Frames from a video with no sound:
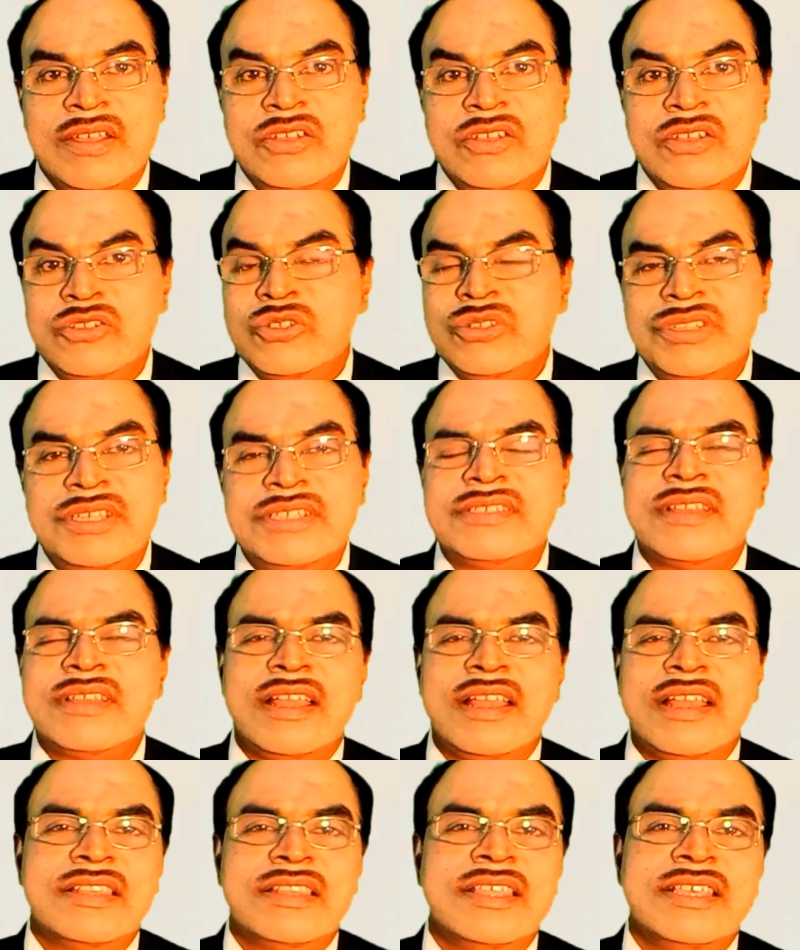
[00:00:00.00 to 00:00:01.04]
So these
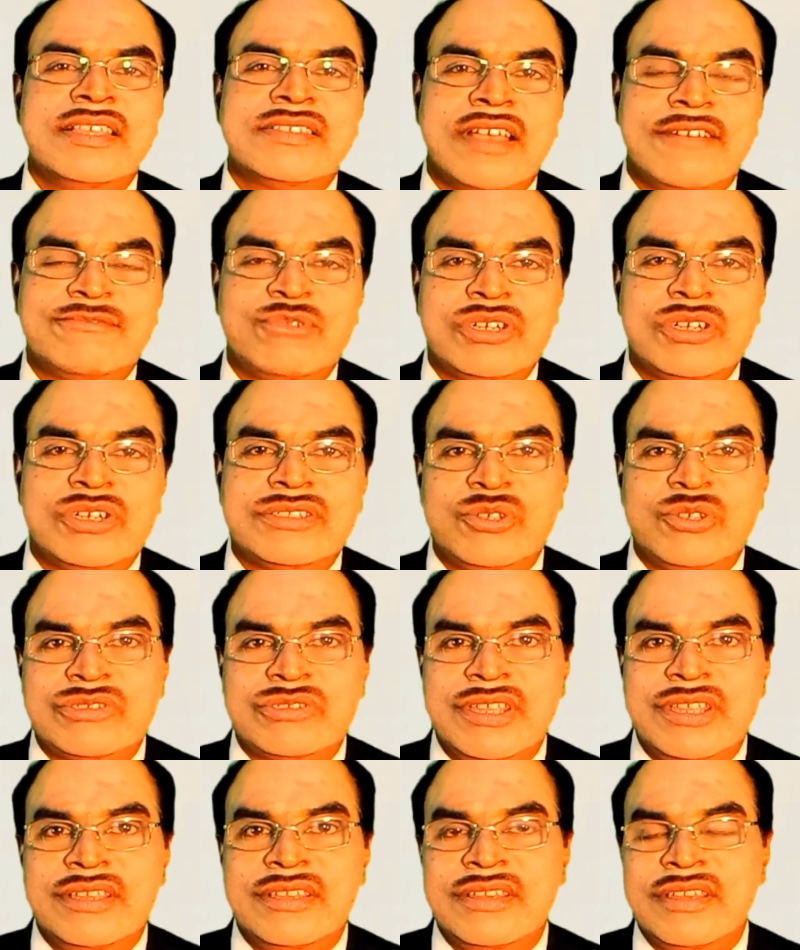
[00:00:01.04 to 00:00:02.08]
are the softwares used
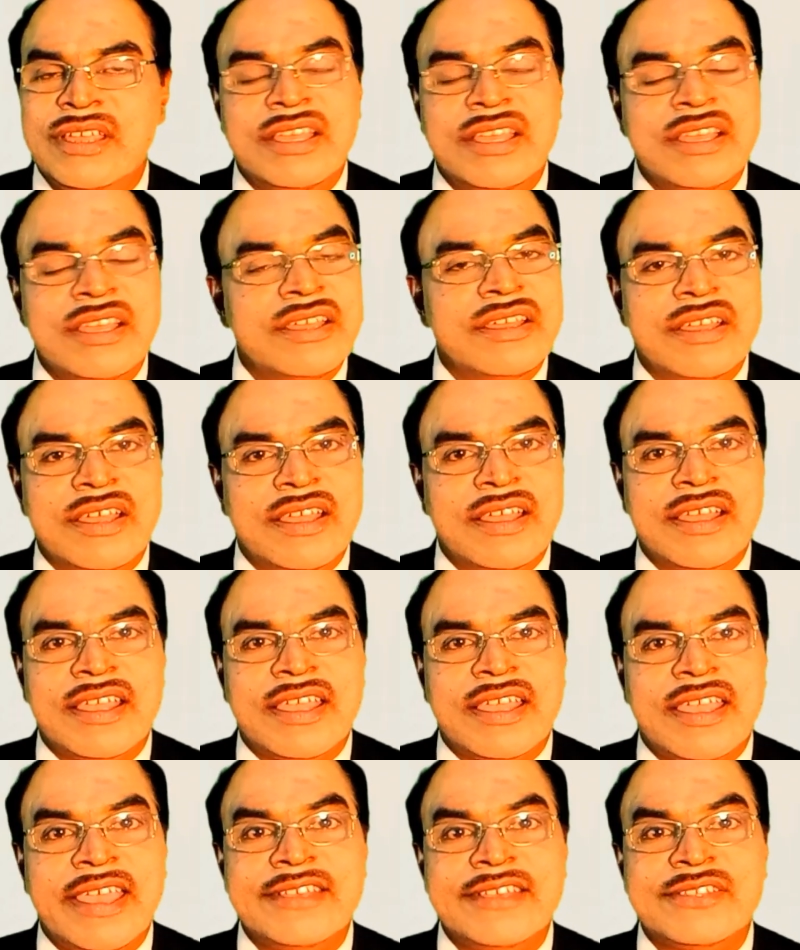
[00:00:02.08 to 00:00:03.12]
in
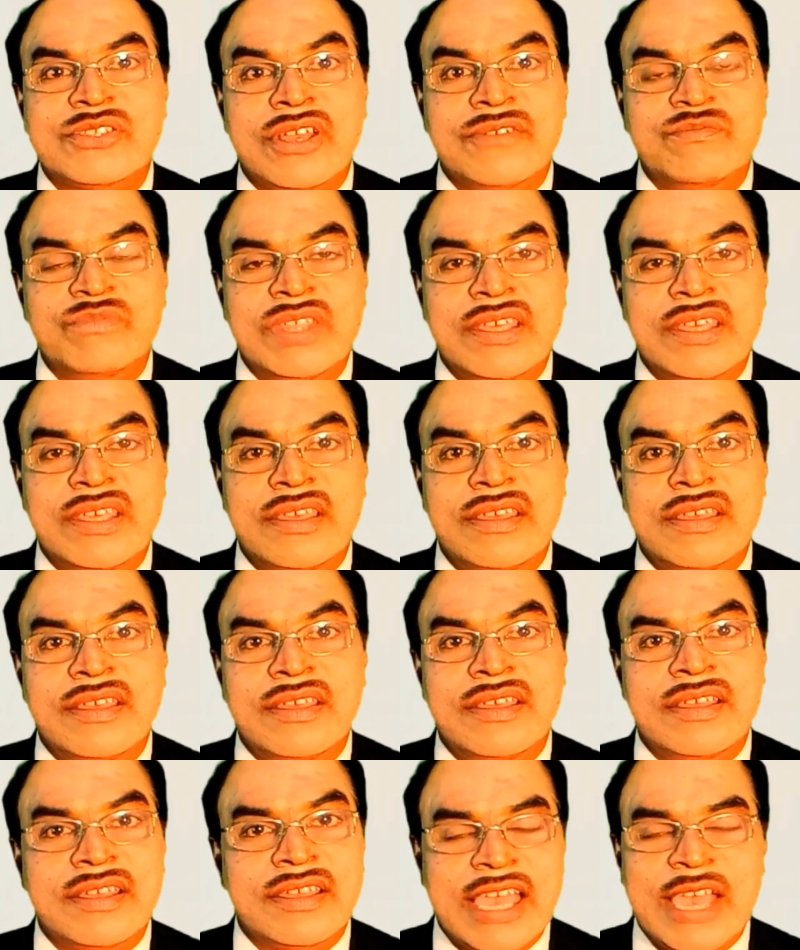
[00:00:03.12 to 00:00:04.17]
case of the
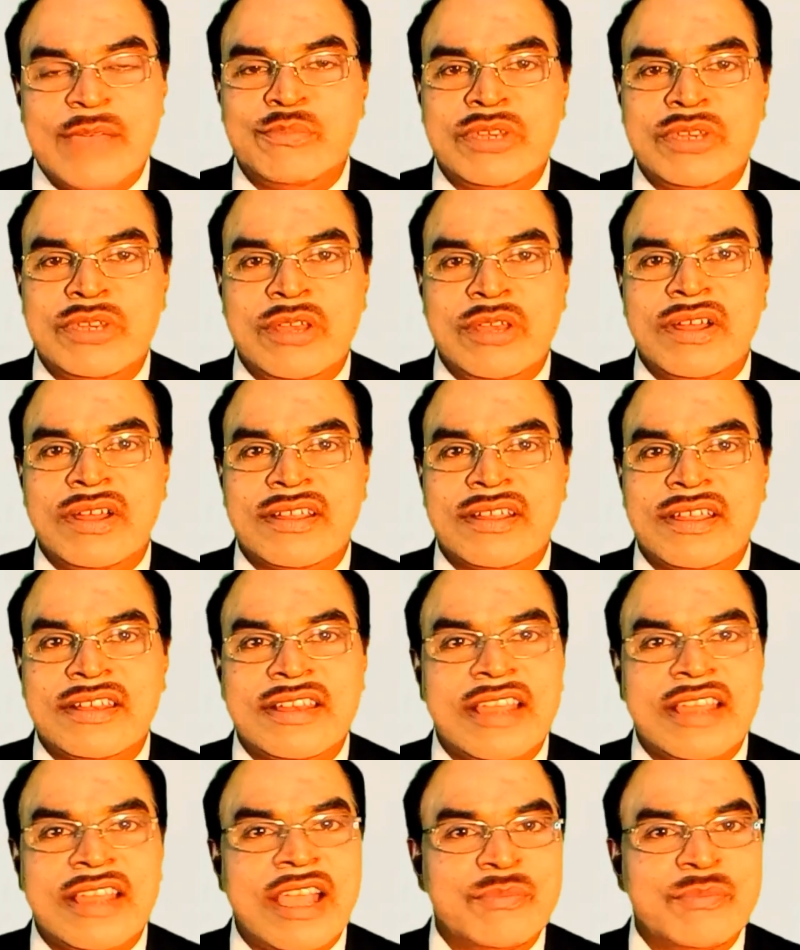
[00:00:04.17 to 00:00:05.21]
capital
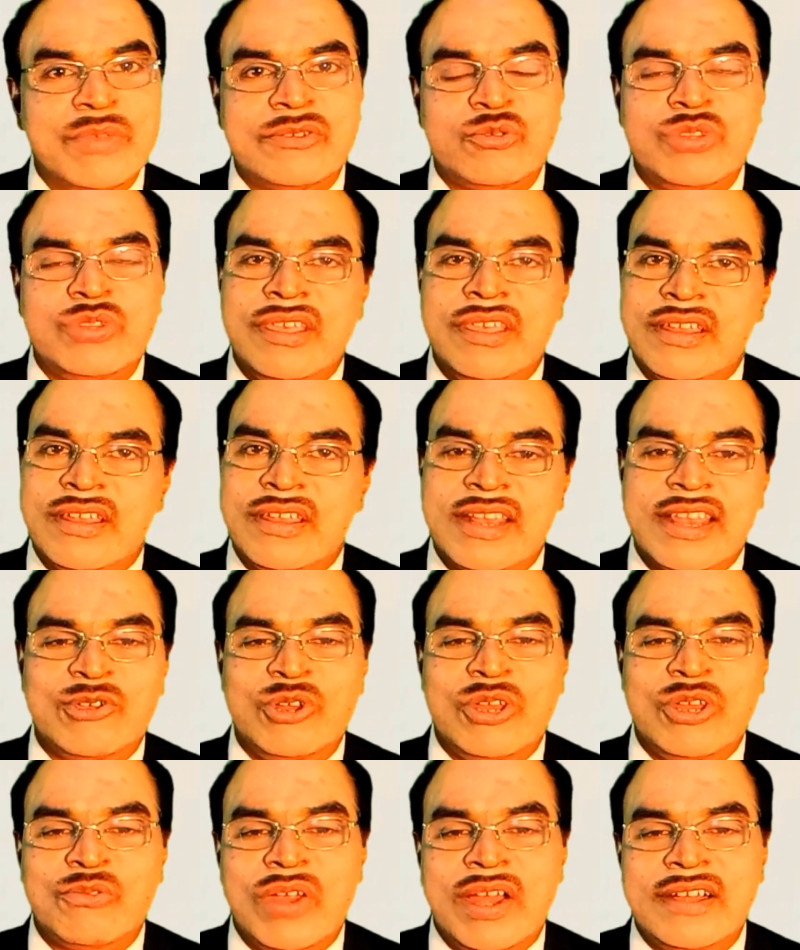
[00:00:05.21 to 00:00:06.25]
market. Coming to the
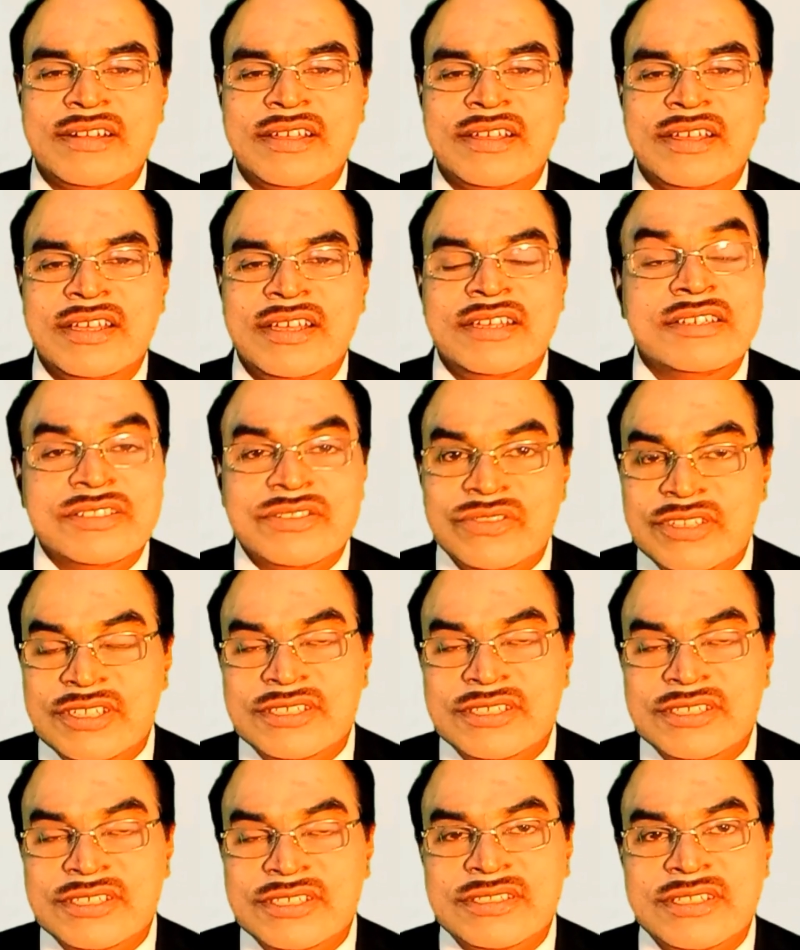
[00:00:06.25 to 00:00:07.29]
regular one,
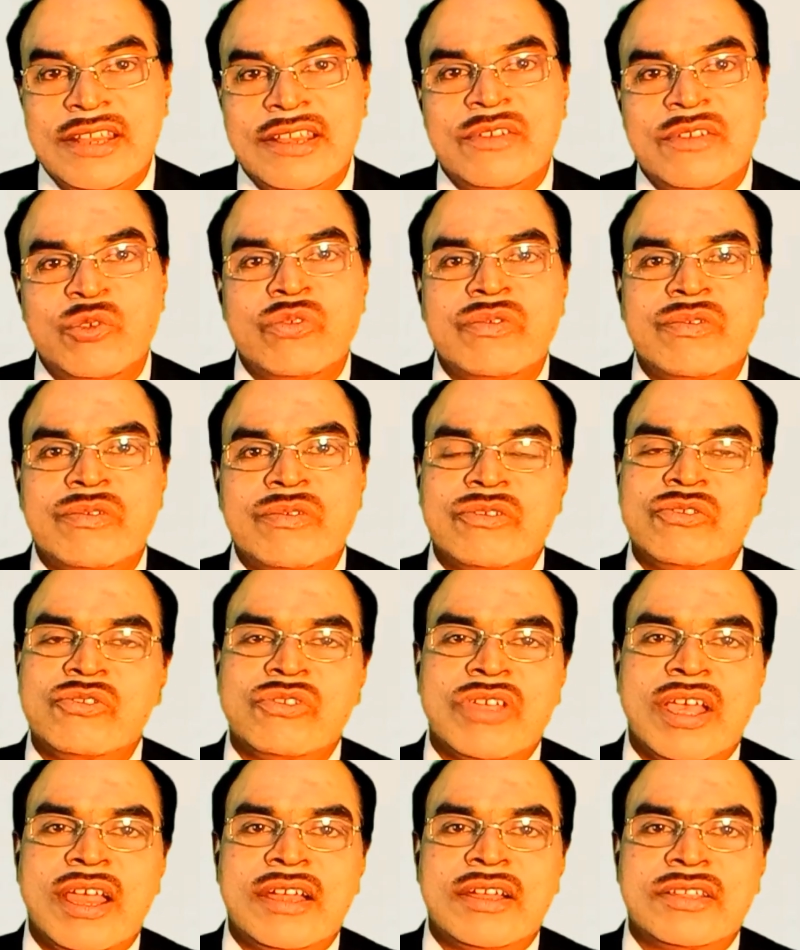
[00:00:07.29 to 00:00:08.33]
this is
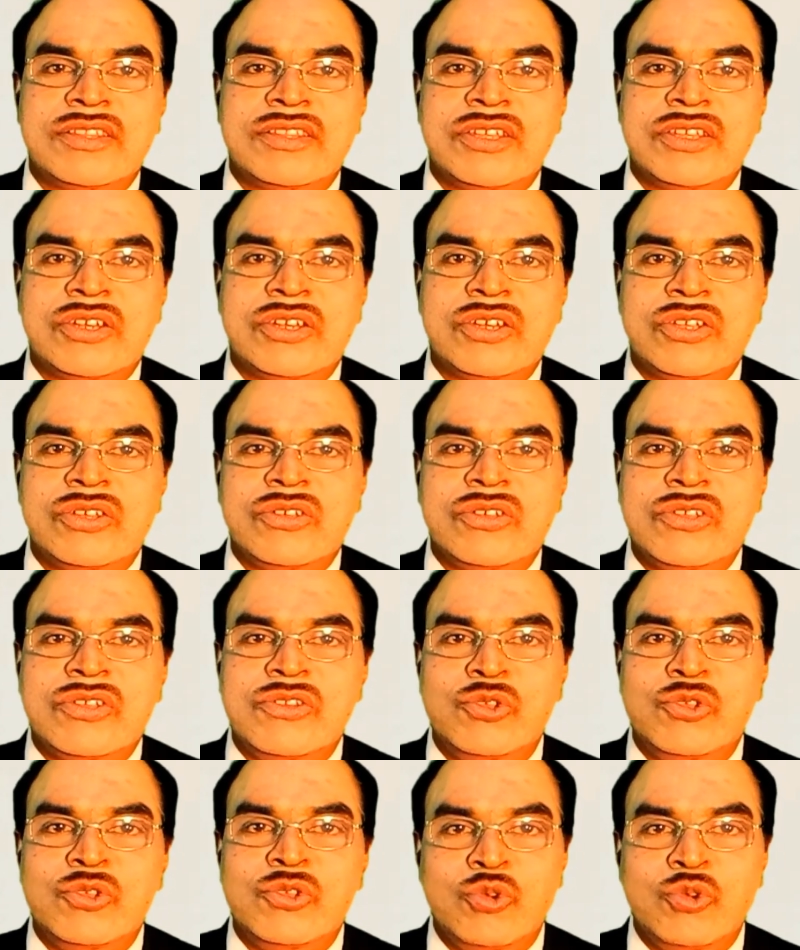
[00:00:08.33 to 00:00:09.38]
another
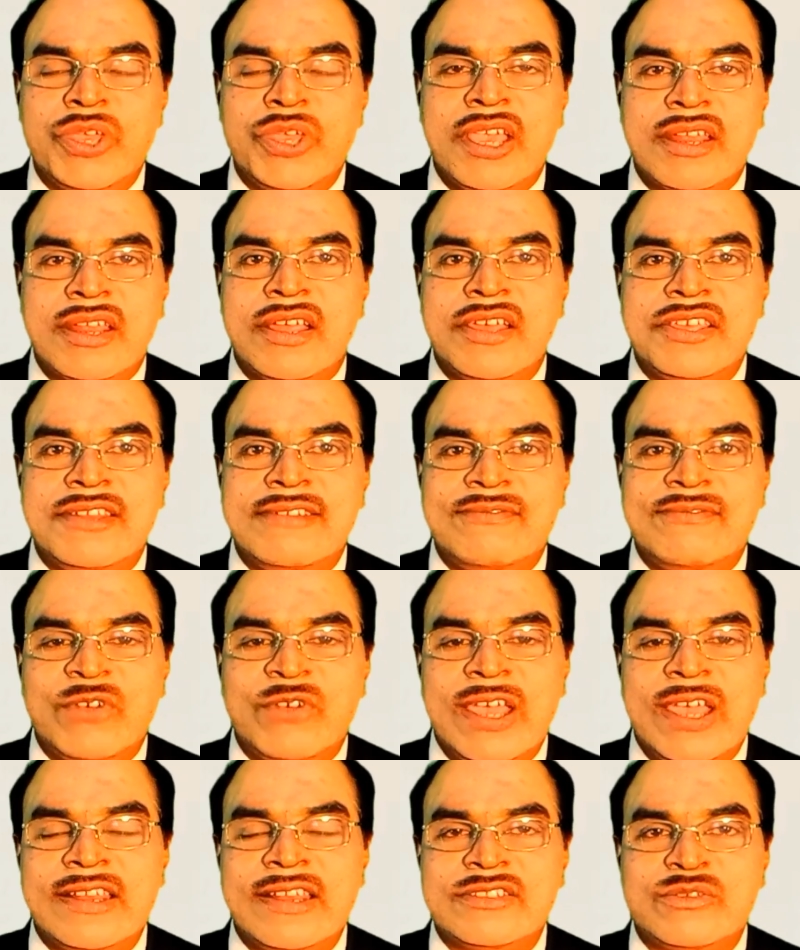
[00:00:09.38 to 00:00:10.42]
new era in
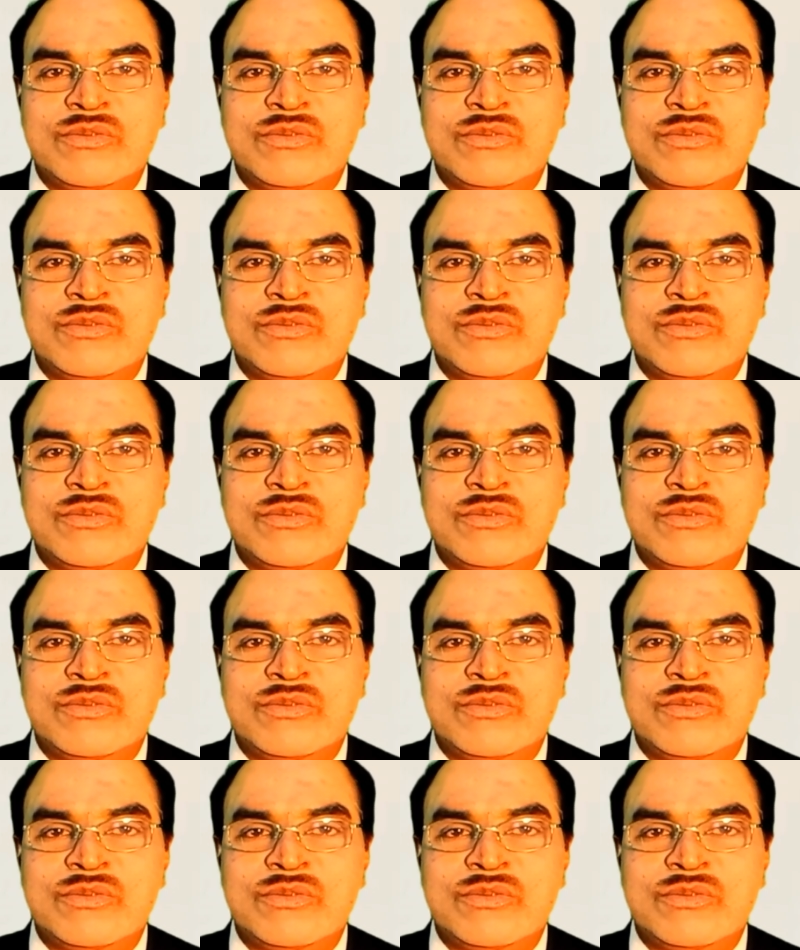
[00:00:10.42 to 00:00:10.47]
finance.